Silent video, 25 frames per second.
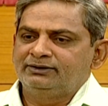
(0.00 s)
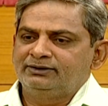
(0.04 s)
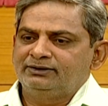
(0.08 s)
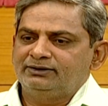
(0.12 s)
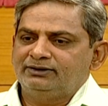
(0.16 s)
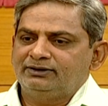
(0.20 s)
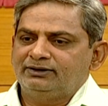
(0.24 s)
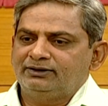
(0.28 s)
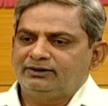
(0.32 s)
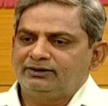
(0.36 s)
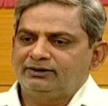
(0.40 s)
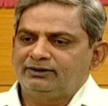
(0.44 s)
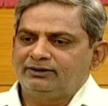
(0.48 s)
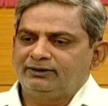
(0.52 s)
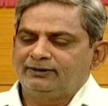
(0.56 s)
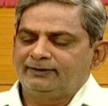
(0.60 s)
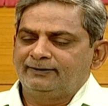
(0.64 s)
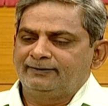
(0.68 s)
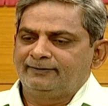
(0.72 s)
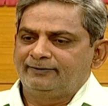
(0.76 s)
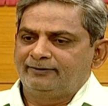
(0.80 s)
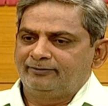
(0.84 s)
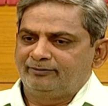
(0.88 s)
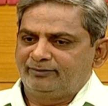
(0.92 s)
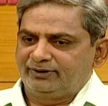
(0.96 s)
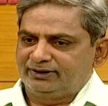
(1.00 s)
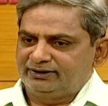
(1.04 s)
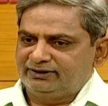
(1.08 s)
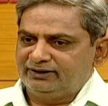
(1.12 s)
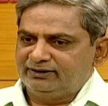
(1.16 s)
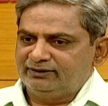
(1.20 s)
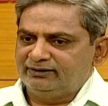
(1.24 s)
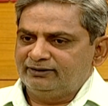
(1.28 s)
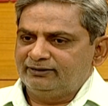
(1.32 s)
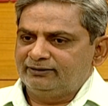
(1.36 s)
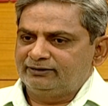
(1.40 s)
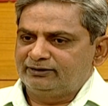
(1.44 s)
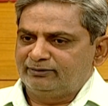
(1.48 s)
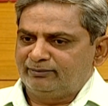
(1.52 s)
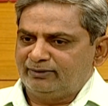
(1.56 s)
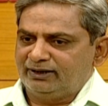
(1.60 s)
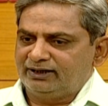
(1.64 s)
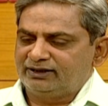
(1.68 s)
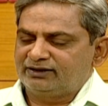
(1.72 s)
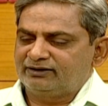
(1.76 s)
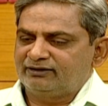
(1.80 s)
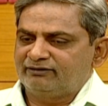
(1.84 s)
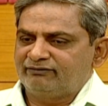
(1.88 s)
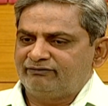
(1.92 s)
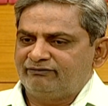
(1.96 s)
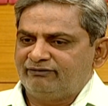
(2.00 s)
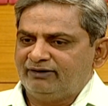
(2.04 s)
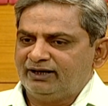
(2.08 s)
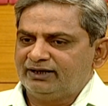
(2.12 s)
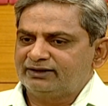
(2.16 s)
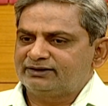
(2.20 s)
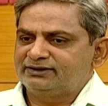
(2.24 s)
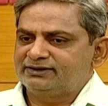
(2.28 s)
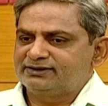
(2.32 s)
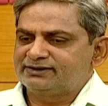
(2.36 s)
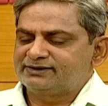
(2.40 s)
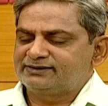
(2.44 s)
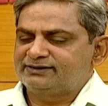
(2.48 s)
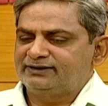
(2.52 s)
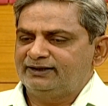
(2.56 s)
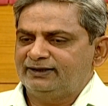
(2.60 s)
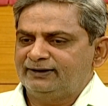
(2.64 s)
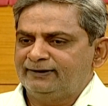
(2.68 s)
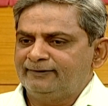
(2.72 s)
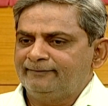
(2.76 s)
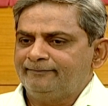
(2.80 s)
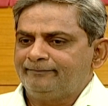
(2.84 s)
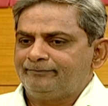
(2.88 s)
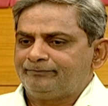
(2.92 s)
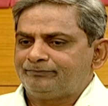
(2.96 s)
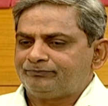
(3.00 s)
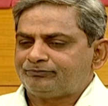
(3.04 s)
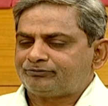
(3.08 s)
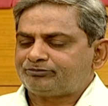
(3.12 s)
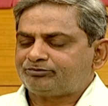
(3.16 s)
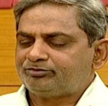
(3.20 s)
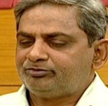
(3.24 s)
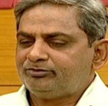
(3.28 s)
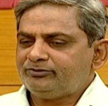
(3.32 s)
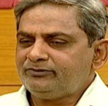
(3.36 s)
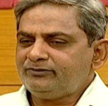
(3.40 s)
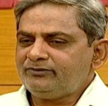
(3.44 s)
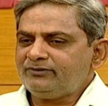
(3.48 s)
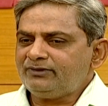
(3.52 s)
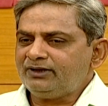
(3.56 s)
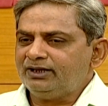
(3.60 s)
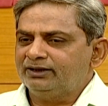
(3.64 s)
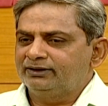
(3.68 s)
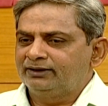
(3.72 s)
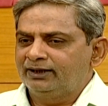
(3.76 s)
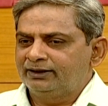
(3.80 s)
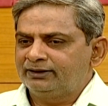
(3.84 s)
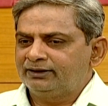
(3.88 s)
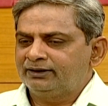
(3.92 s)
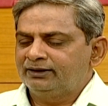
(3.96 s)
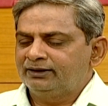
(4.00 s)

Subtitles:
But then the matter of fact is then that